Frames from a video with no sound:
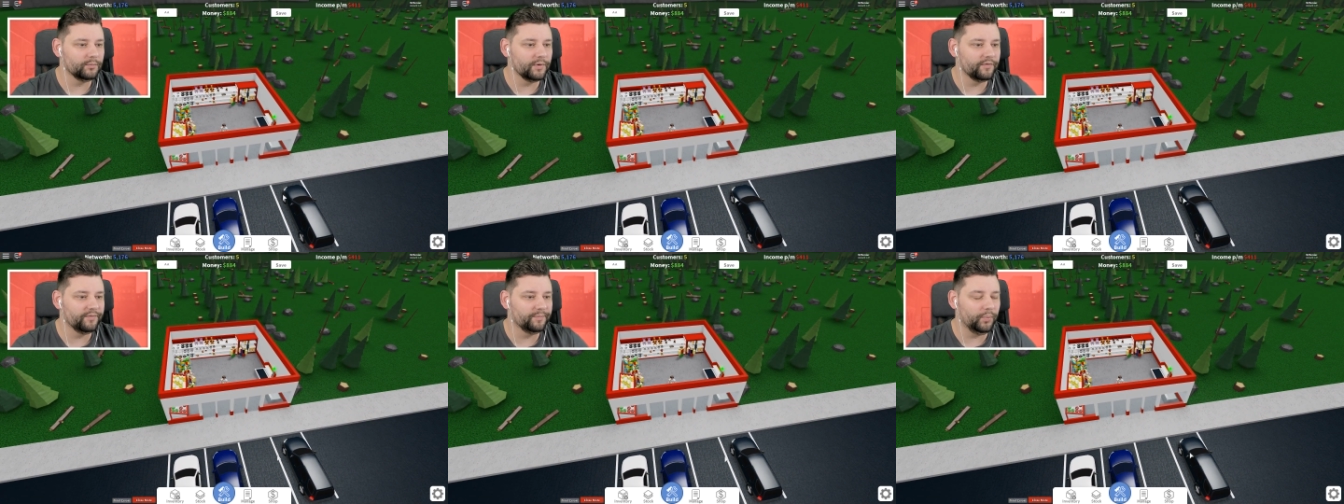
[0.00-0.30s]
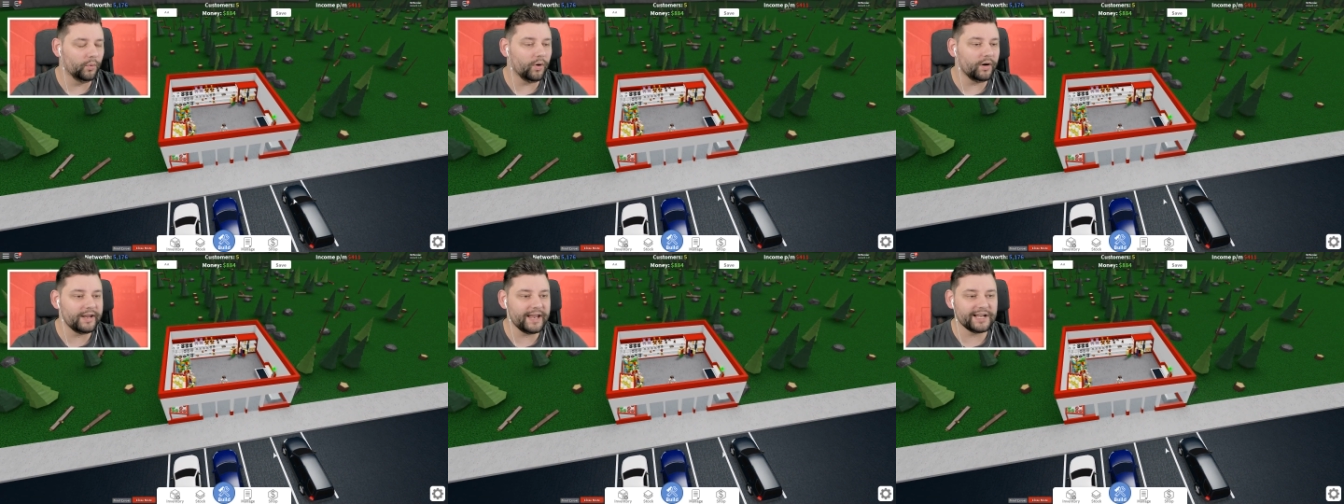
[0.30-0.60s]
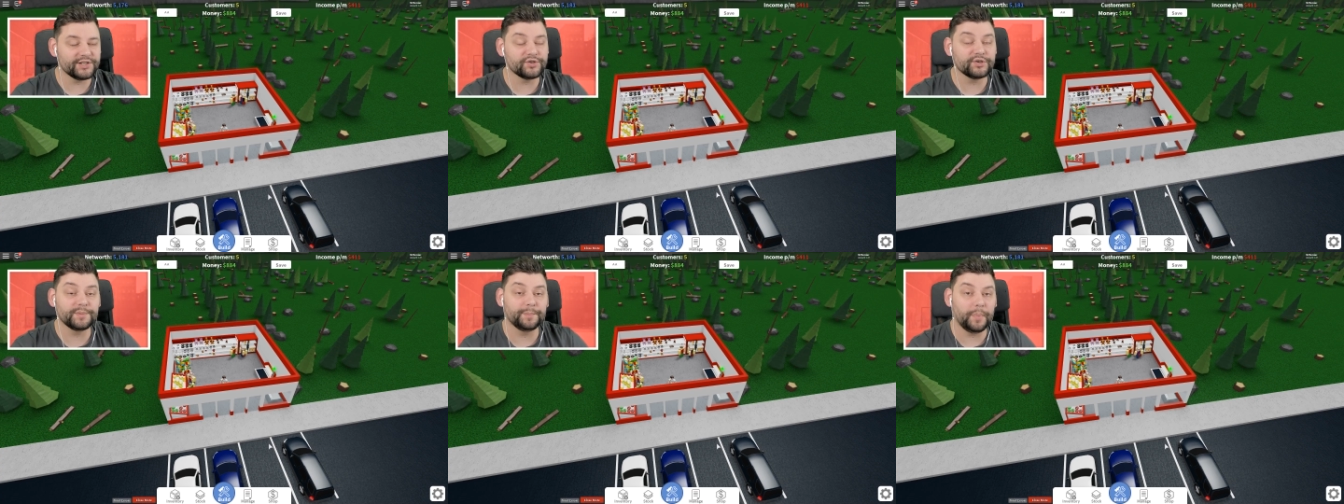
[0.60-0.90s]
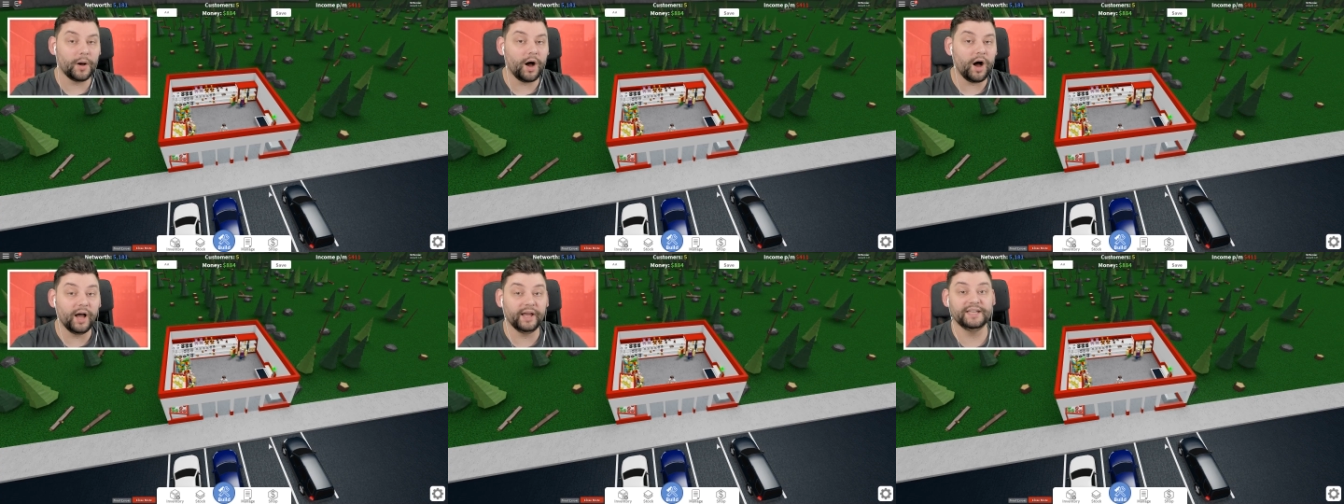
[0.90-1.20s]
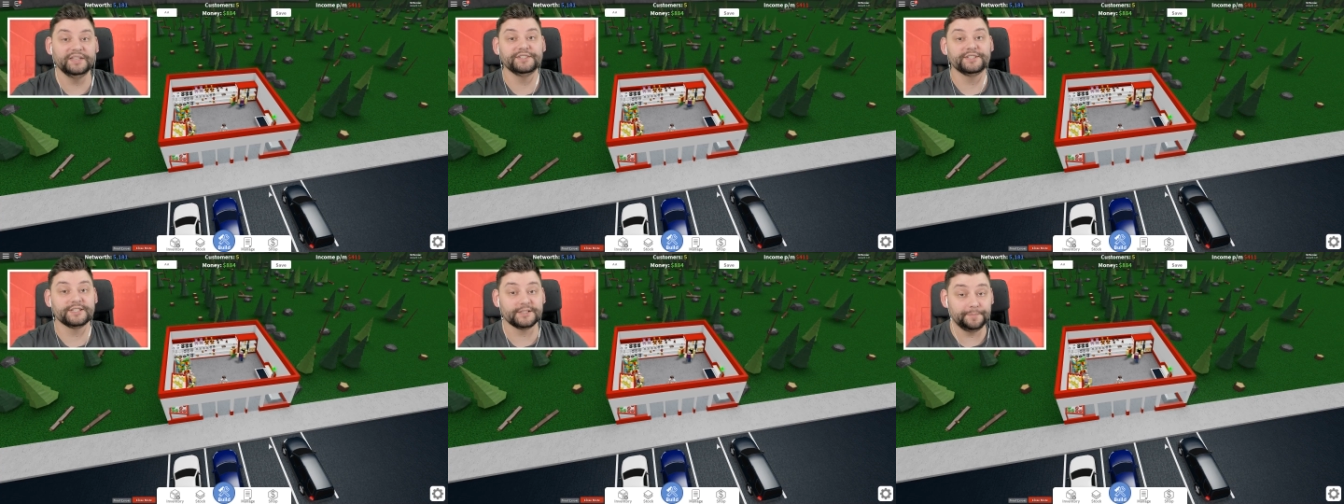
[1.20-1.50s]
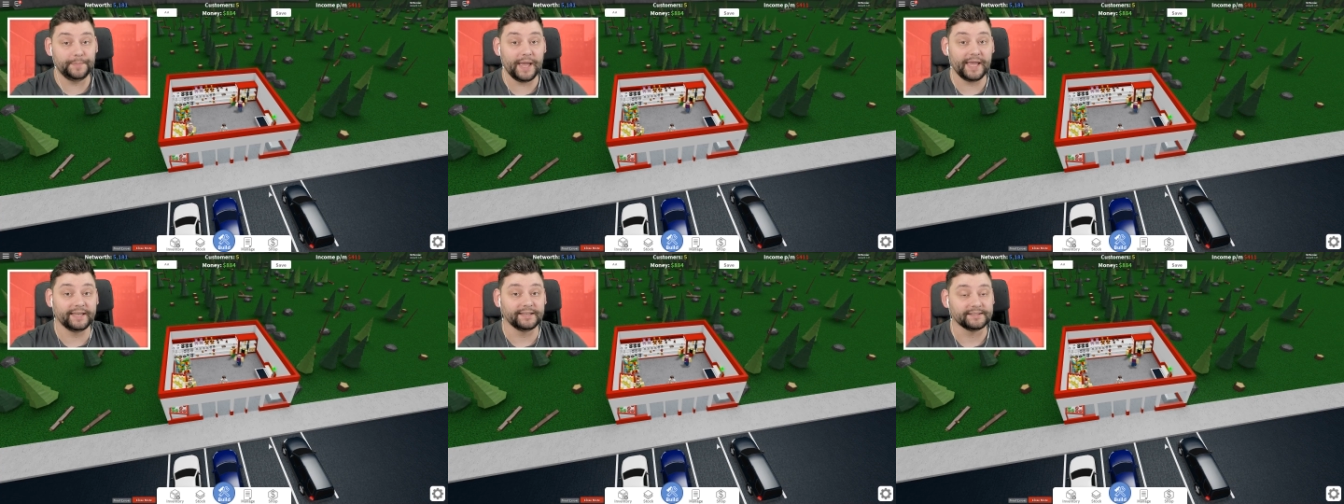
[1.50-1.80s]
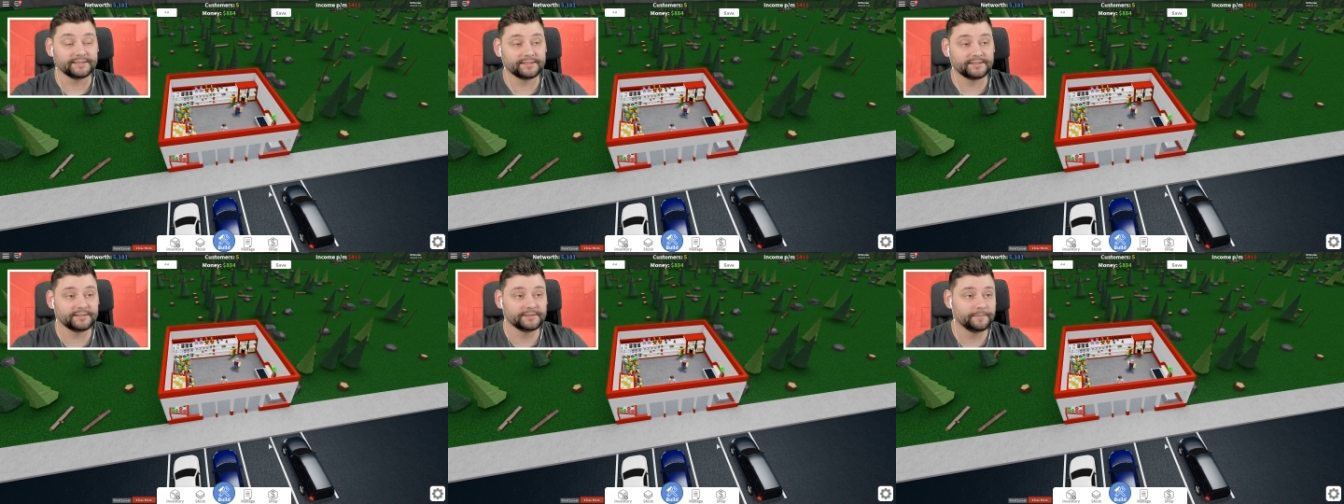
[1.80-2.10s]
We've bought an extra parking
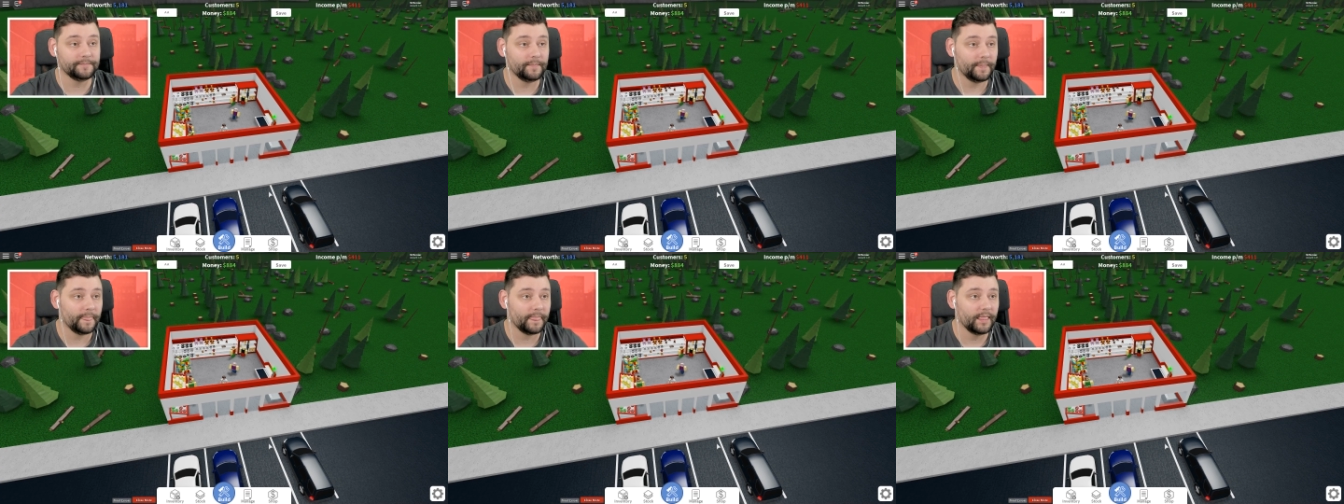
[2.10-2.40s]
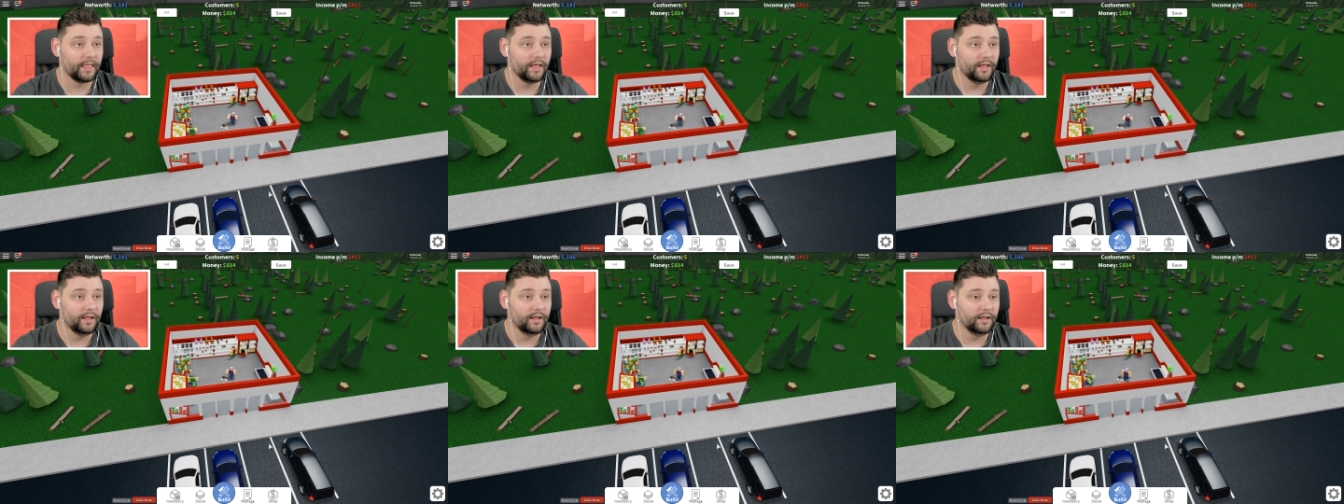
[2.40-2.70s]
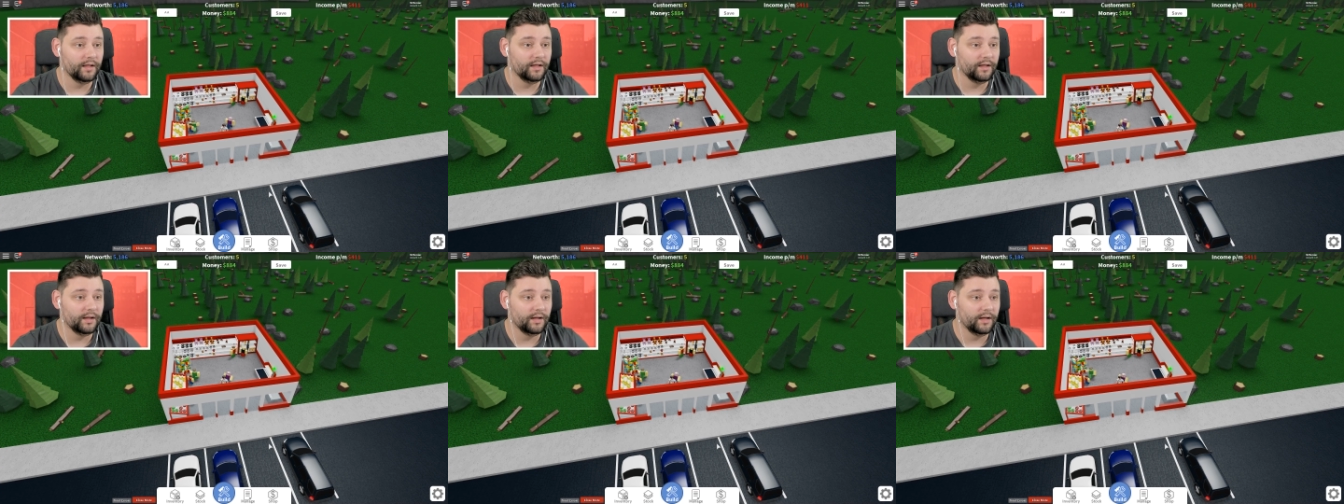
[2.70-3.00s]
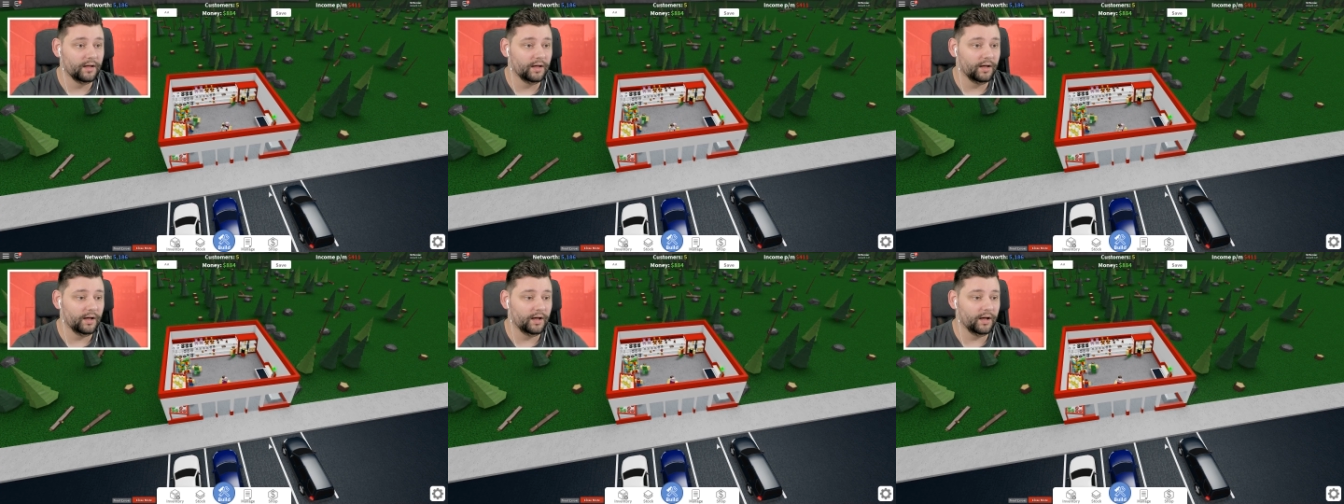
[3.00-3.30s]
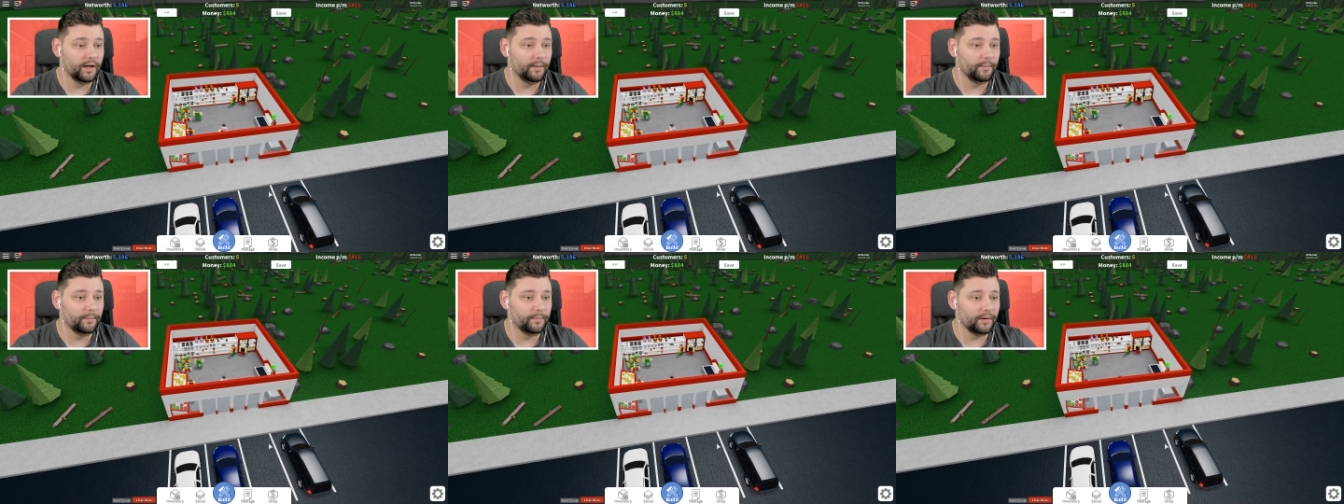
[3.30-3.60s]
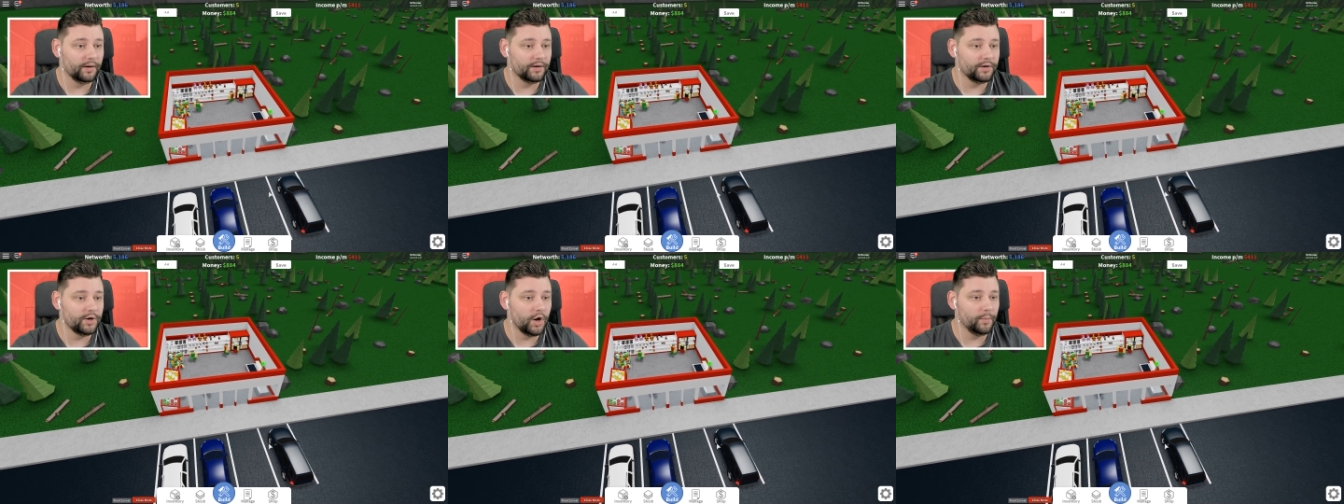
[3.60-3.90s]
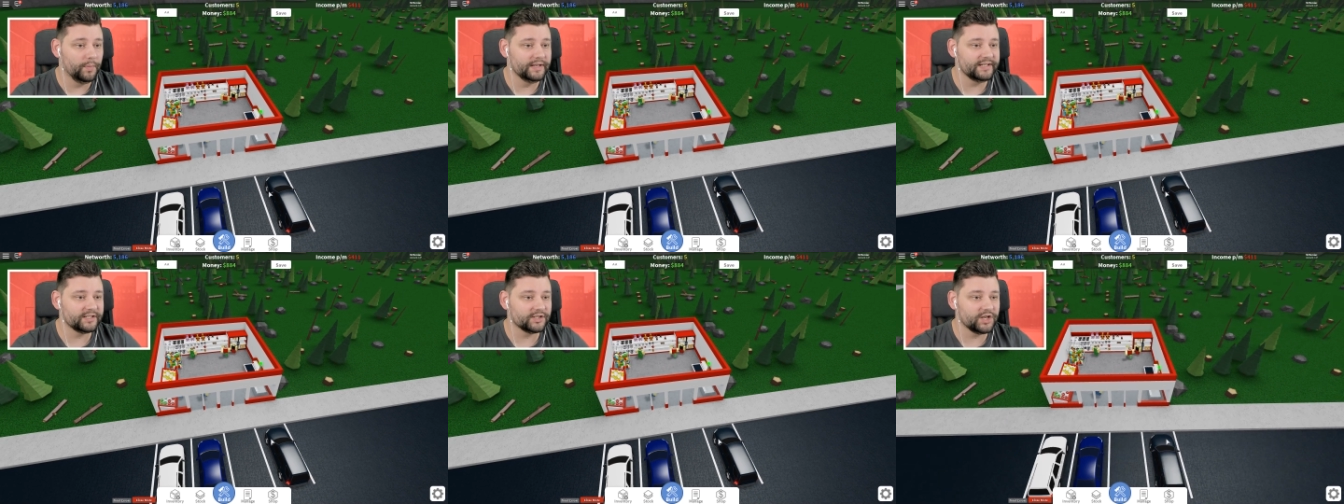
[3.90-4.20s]
space. Um, but nobody's